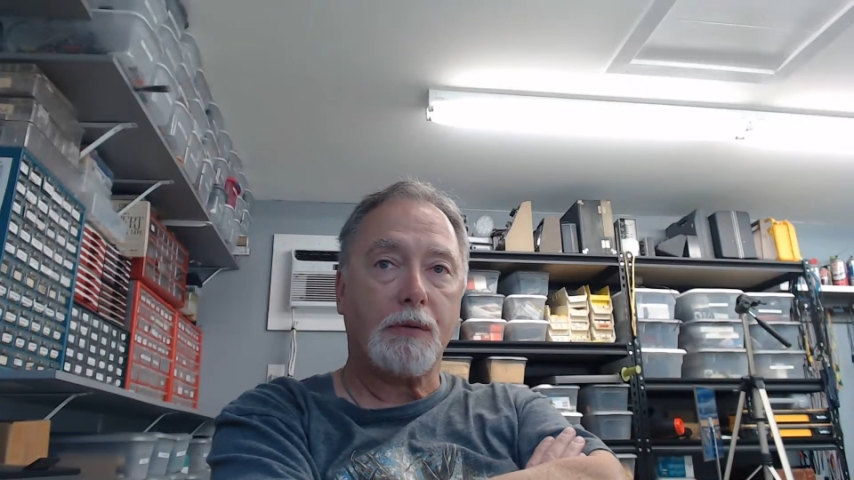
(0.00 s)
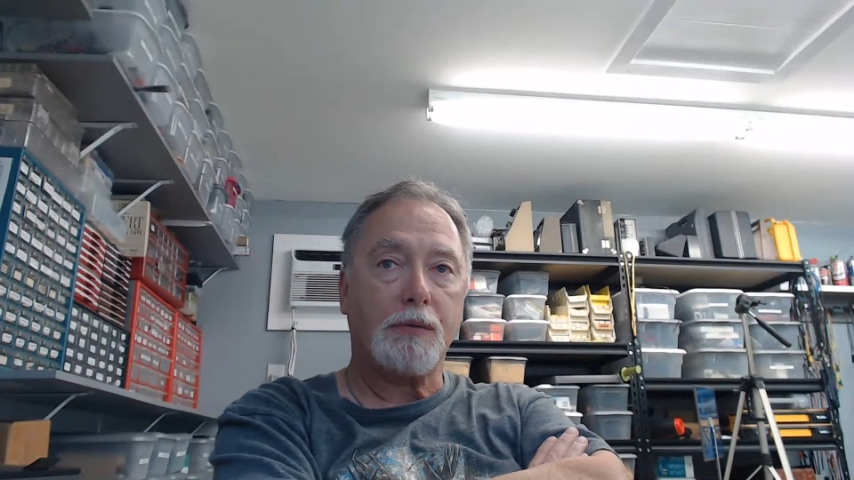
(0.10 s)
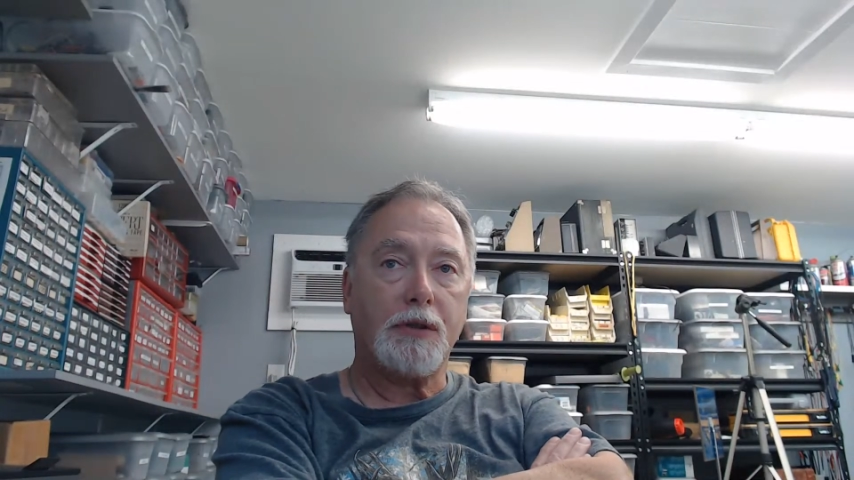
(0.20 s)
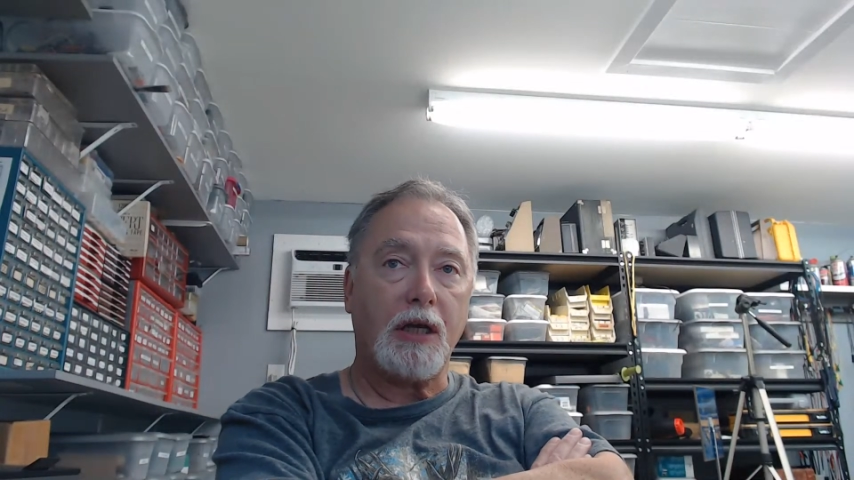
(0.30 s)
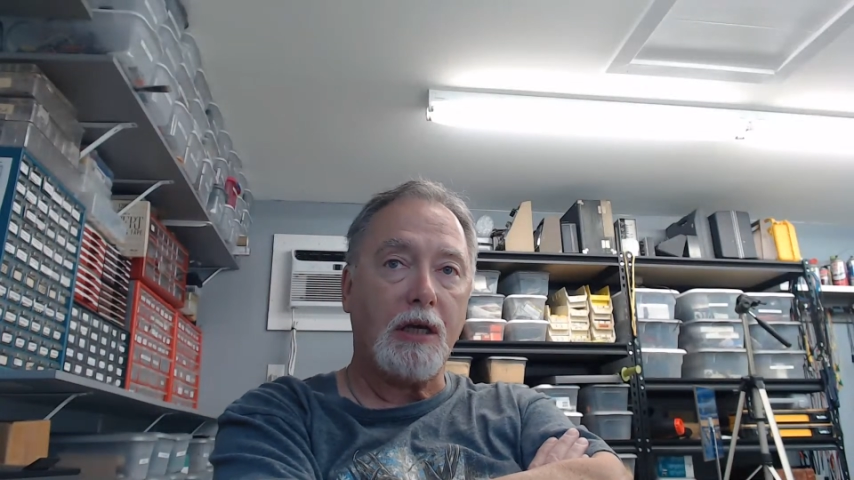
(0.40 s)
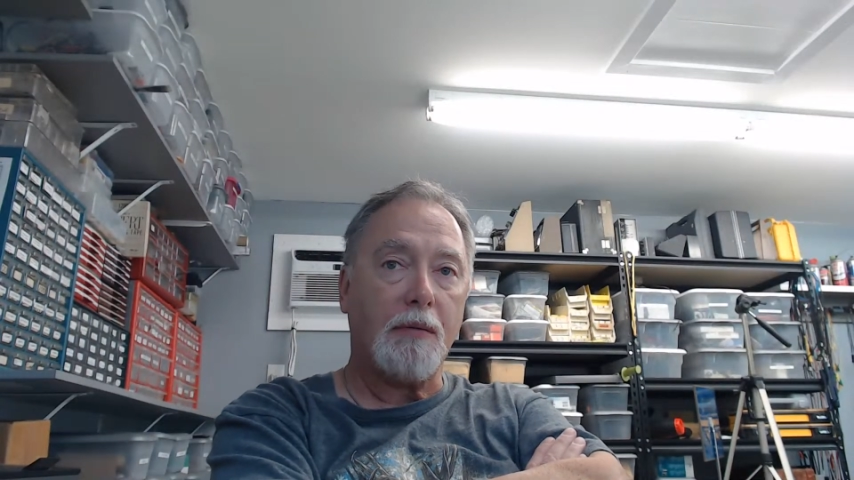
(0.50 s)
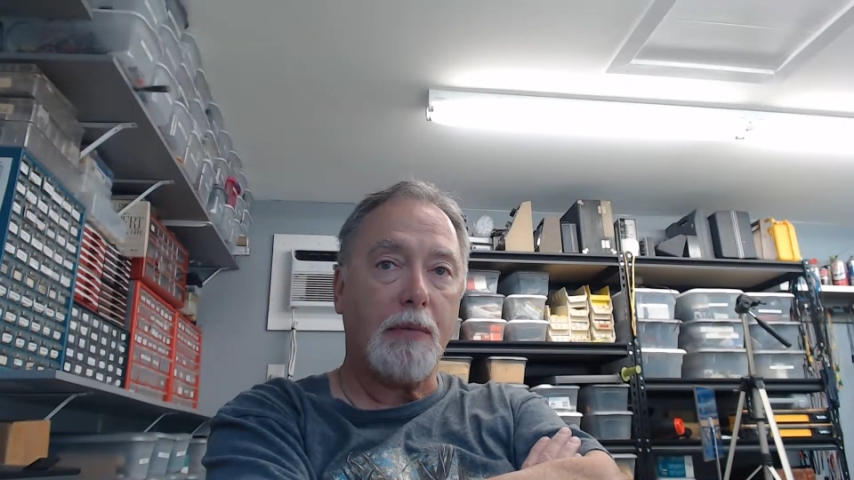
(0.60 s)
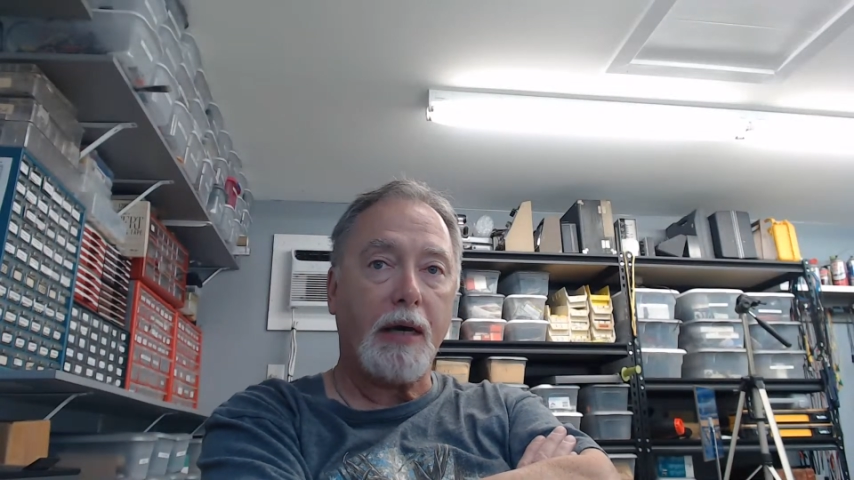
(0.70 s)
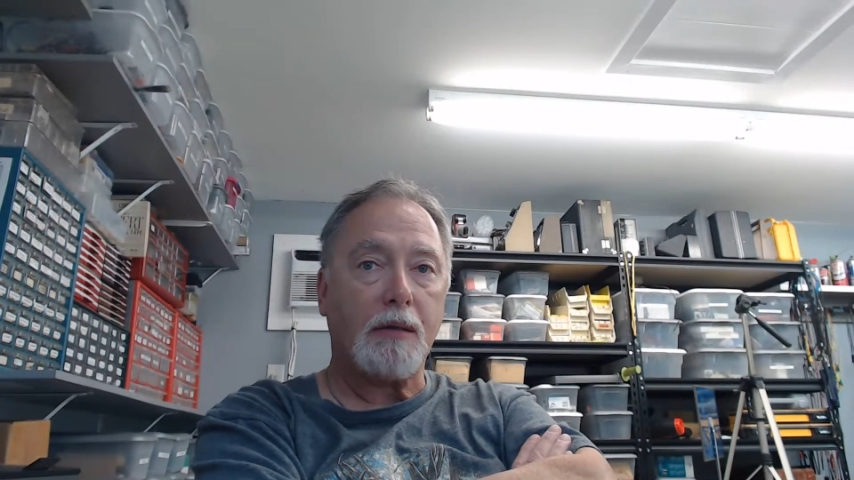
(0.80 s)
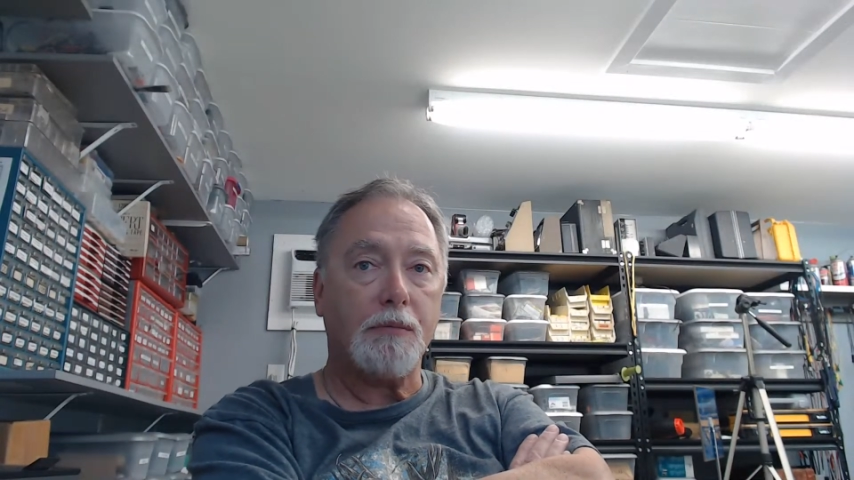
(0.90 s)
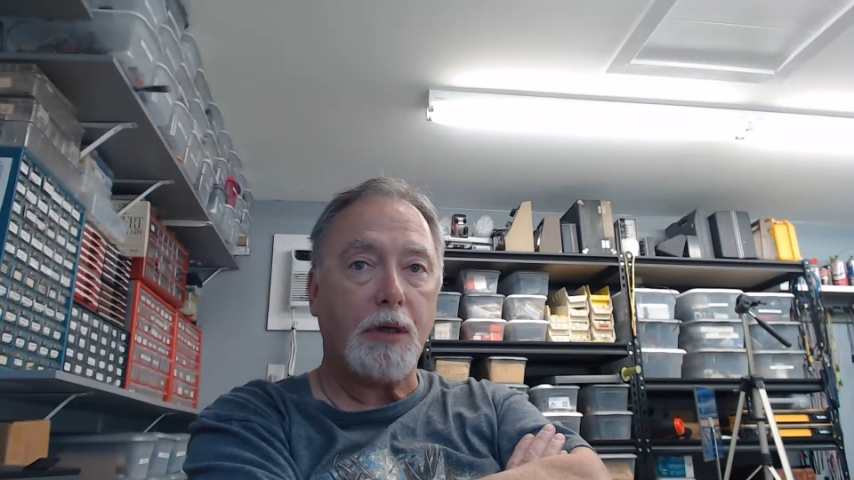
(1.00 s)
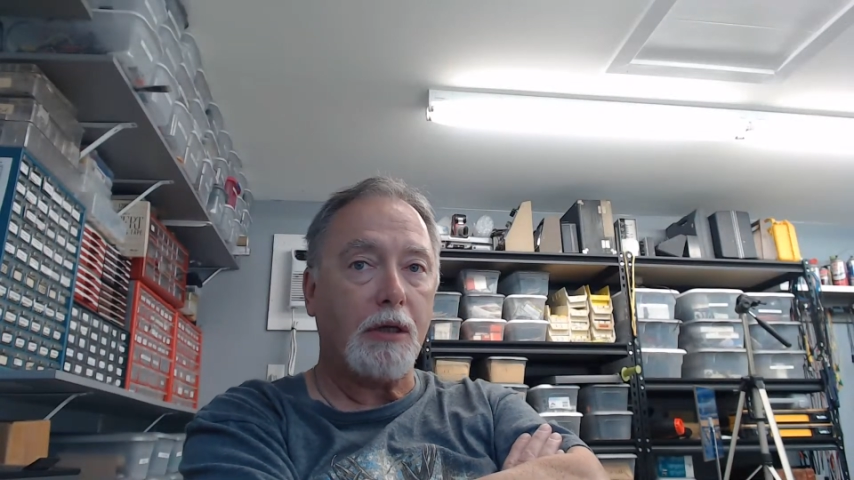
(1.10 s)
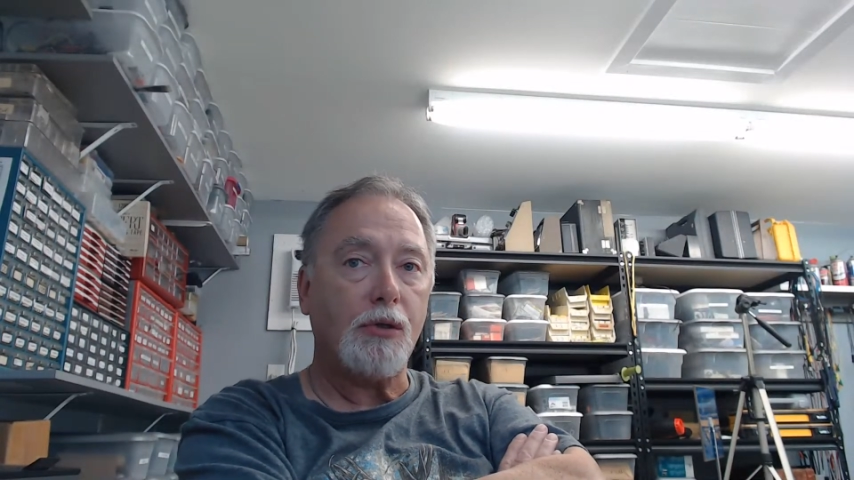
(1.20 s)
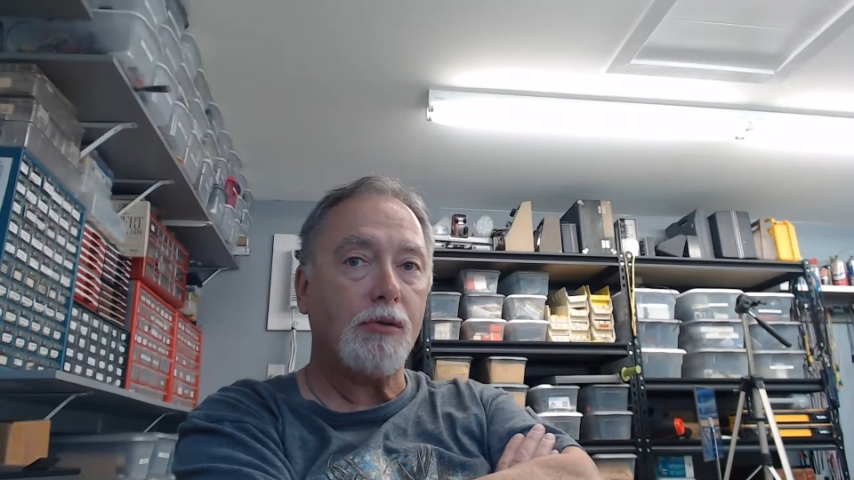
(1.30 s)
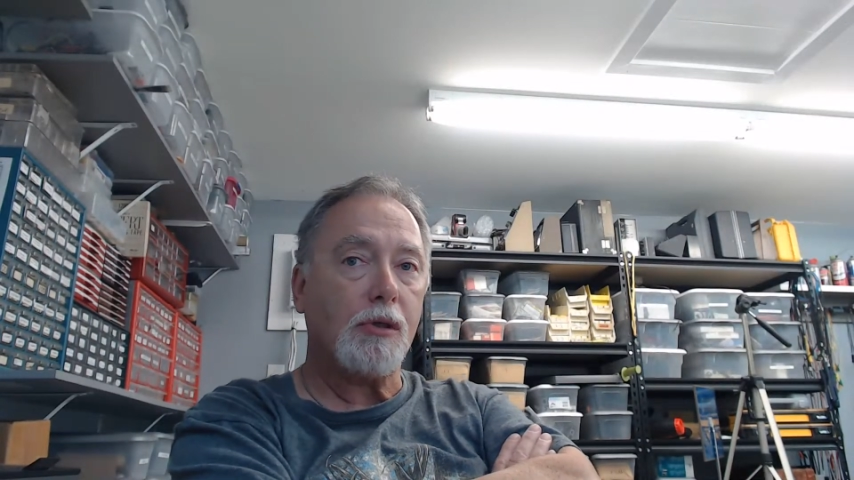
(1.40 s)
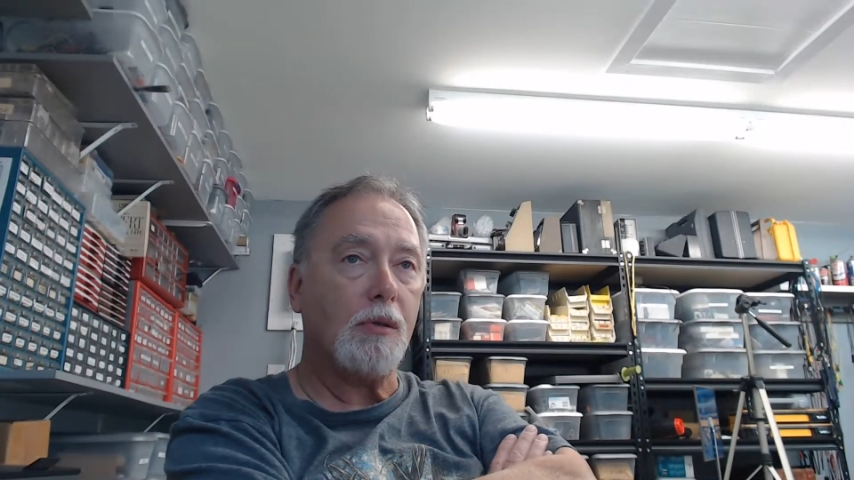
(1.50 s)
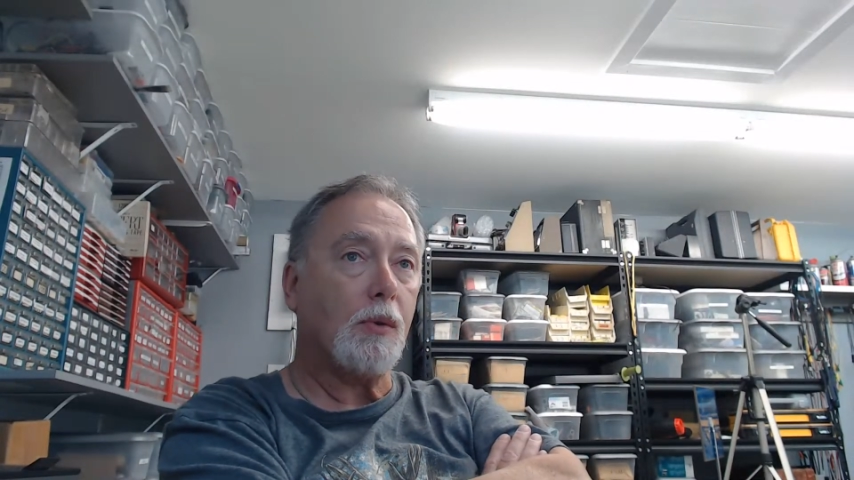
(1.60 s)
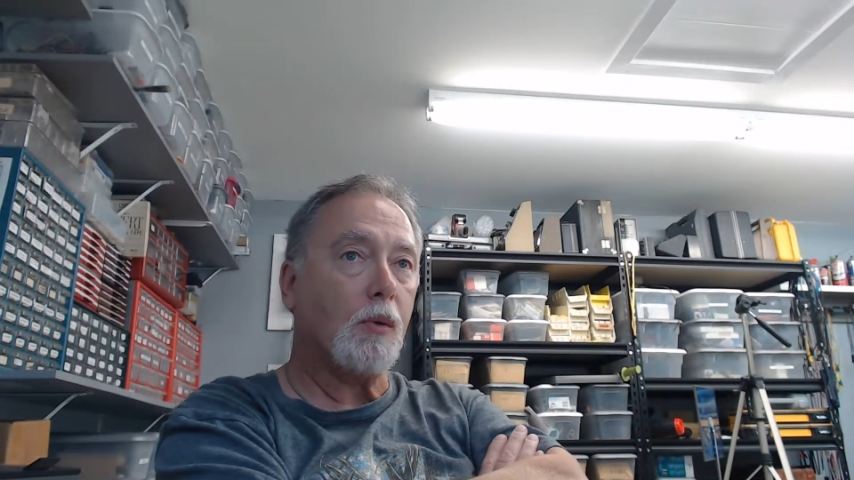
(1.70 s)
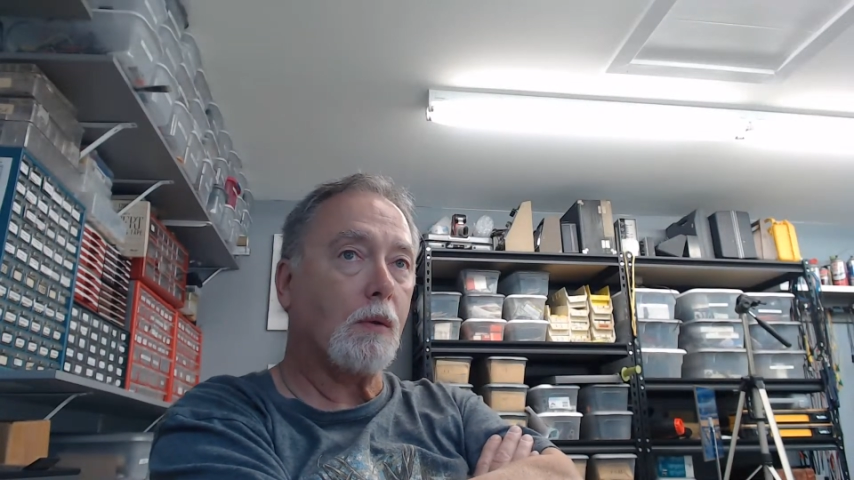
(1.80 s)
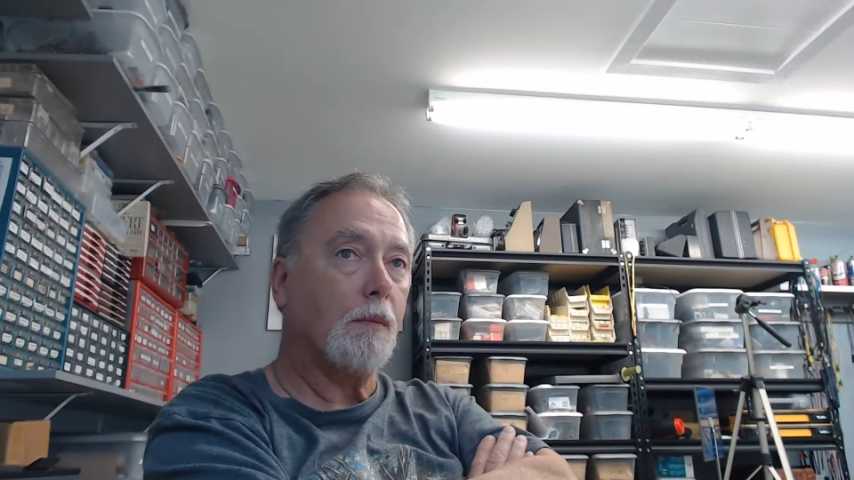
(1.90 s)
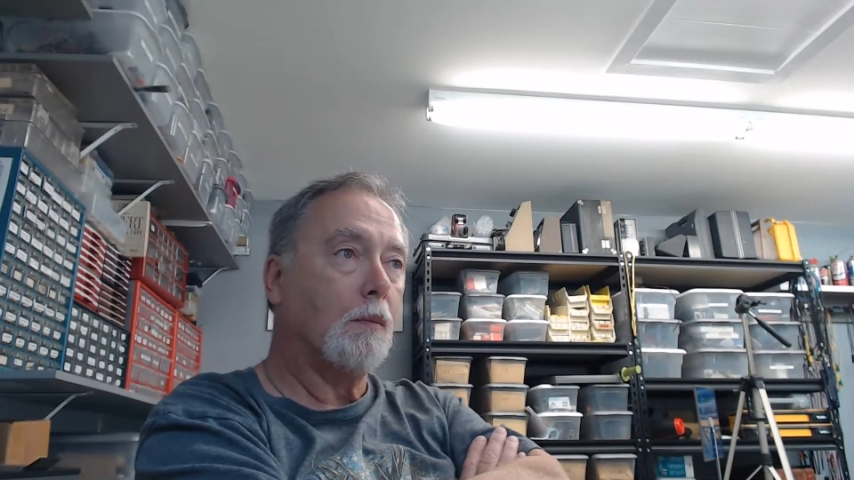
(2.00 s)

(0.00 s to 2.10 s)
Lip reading: I'm going to take it back. I'm not using it no more.